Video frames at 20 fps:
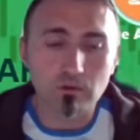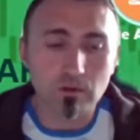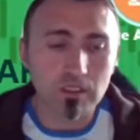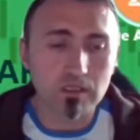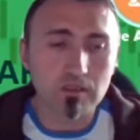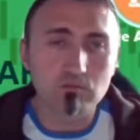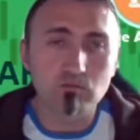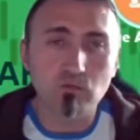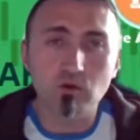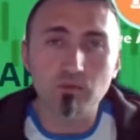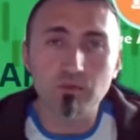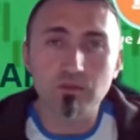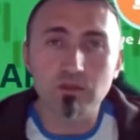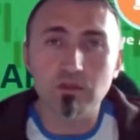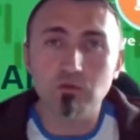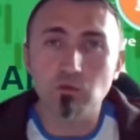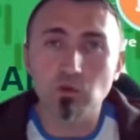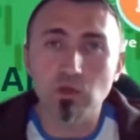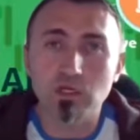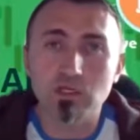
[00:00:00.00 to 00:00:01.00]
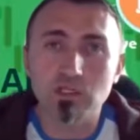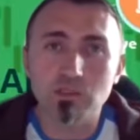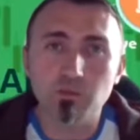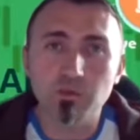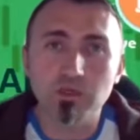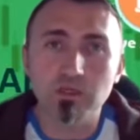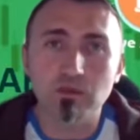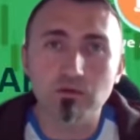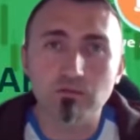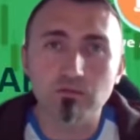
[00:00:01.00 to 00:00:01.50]
At the moment that we are
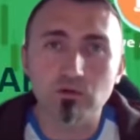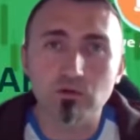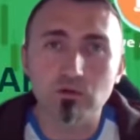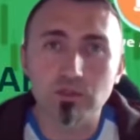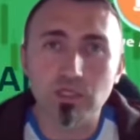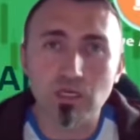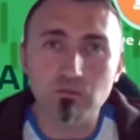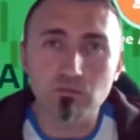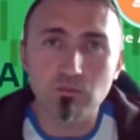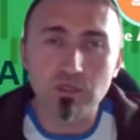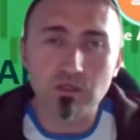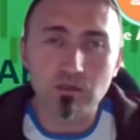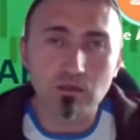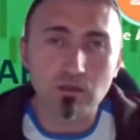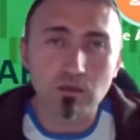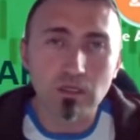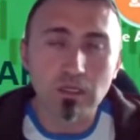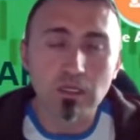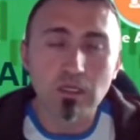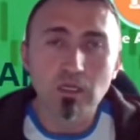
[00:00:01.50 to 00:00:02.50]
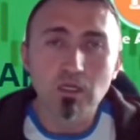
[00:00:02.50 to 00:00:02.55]
speaking, for the time being,